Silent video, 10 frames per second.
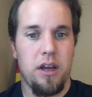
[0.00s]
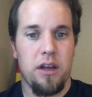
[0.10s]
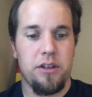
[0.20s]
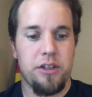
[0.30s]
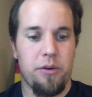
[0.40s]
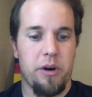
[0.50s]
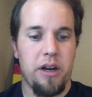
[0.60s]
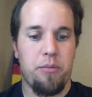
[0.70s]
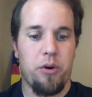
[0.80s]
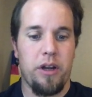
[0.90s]
So we're going
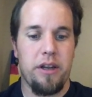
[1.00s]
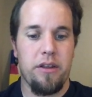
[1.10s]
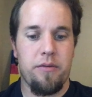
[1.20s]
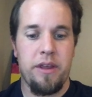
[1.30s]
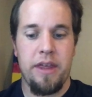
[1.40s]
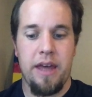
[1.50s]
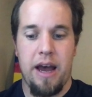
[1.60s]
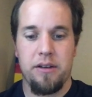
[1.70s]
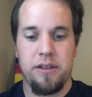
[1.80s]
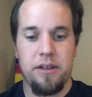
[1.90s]
to put
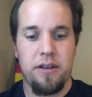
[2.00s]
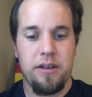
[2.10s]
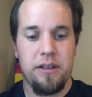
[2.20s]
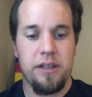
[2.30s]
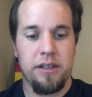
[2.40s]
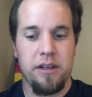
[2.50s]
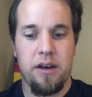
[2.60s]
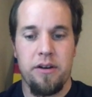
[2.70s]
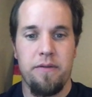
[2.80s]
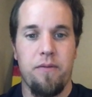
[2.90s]

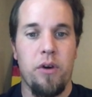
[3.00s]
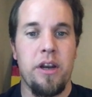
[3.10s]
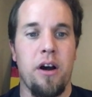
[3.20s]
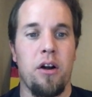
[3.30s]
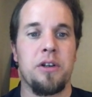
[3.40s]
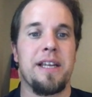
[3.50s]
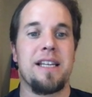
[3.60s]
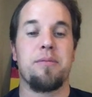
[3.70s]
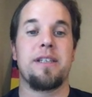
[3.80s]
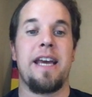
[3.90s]
$3,640
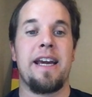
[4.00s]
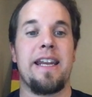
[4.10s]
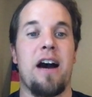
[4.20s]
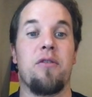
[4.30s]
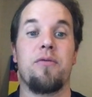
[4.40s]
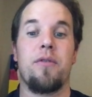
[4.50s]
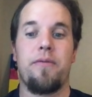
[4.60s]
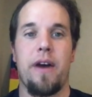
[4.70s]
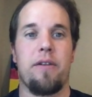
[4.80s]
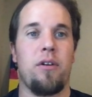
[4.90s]
has been taken out for
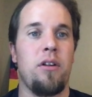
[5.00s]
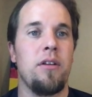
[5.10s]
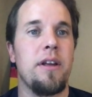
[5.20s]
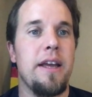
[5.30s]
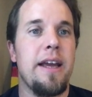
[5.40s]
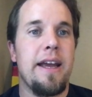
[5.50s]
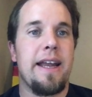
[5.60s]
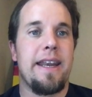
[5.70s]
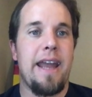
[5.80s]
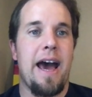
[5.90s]
federal.
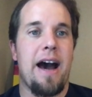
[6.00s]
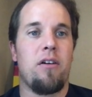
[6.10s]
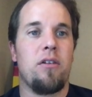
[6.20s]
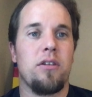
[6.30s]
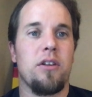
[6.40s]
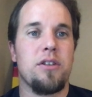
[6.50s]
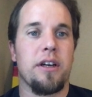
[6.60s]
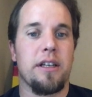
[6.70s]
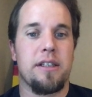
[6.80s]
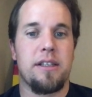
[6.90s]
Now, let's
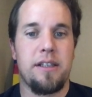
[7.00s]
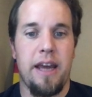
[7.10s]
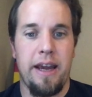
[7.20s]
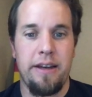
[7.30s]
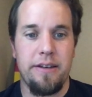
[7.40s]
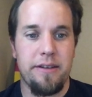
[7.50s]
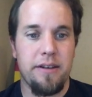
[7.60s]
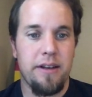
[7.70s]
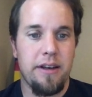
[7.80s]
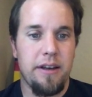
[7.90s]
look at state.
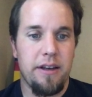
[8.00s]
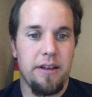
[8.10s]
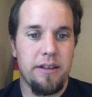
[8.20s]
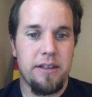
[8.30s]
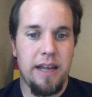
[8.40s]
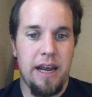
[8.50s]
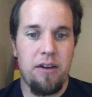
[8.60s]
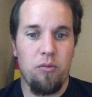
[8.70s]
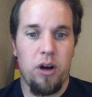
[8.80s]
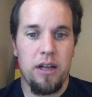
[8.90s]

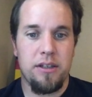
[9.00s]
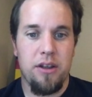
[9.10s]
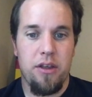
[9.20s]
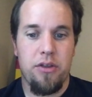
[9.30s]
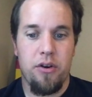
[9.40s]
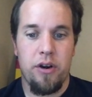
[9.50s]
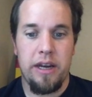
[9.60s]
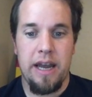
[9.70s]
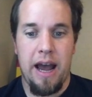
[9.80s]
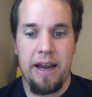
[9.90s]
State was
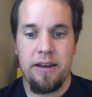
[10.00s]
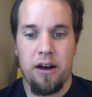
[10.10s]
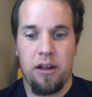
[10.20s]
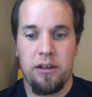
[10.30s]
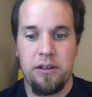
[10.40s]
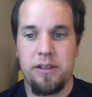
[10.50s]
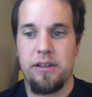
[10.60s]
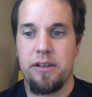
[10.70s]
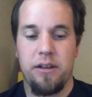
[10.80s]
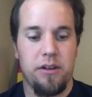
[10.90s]
$39.